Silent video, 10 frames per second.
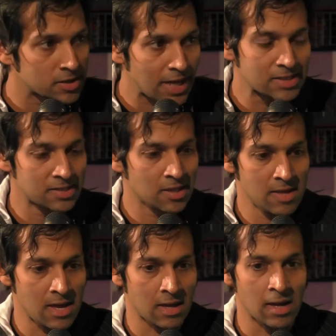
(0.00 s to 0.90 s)
Because that's the
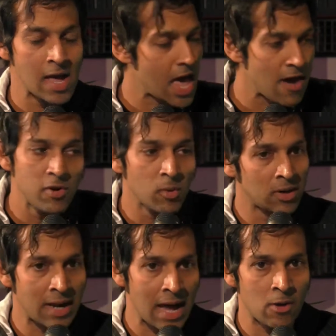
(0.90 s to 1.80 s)
thing.
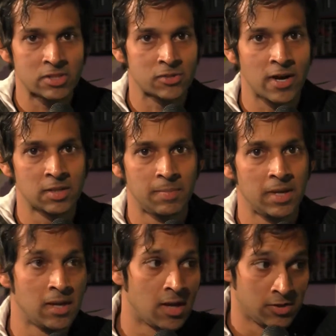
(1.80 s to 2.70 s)
Everyone now is trying to
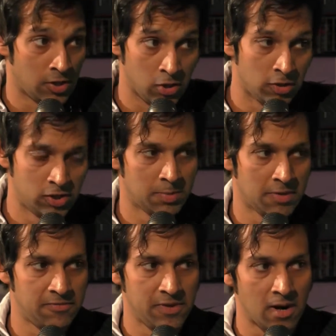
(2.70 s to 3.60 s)
be the
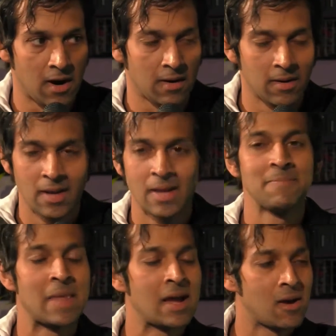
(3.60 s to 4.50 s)
YouTube of VR.
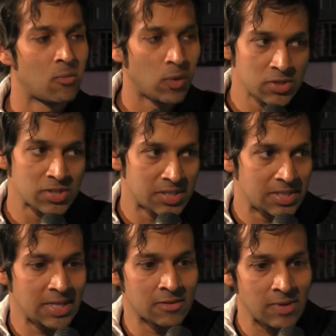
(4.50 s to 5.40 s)
What you'll
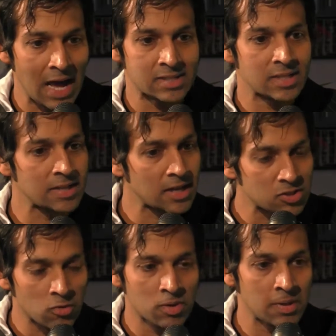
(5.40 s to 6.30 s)
see in reality that
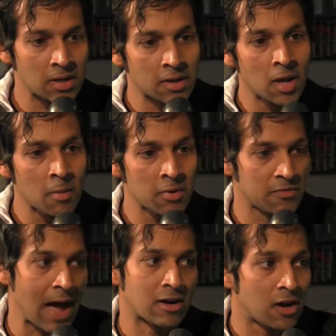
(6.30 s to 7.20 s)
there's going to be a number
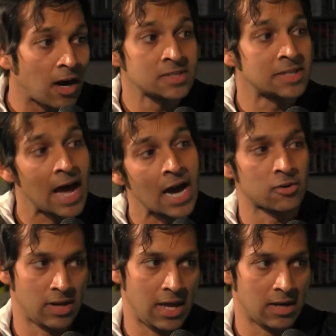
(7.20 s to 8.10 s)
of content
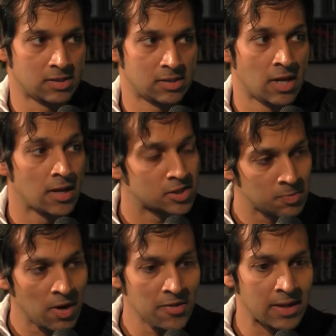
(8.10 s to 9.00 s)
aggregators. The
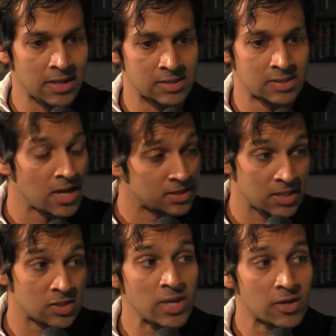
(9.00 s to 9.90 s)
smart thing is,
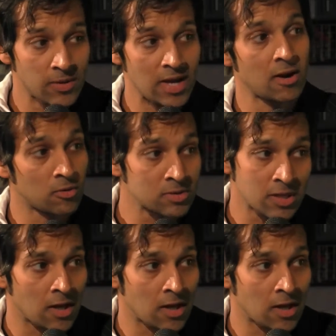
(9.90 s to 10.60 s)
since we create our own